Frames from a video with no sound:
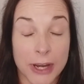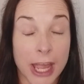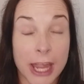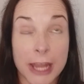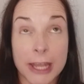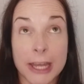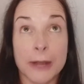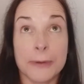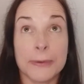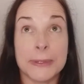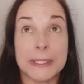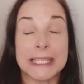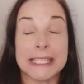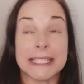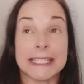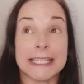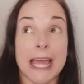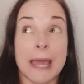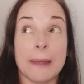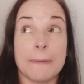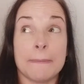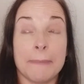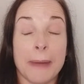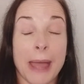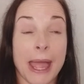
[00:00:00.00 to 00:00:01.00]
I know I'd
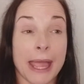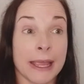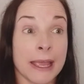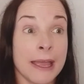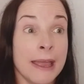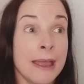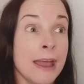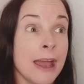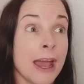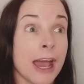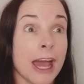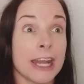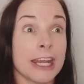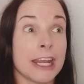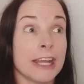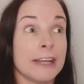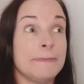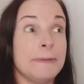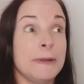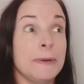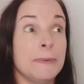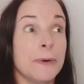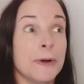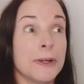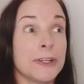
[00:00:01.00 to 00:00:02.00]
stand back and I'd be
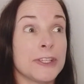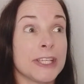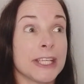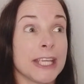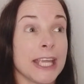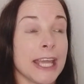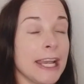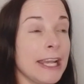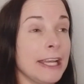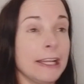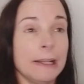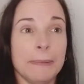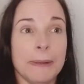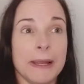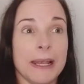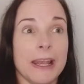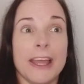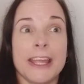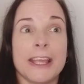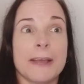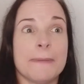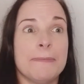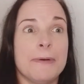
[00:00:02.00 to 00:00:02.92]
watching it a little bit like a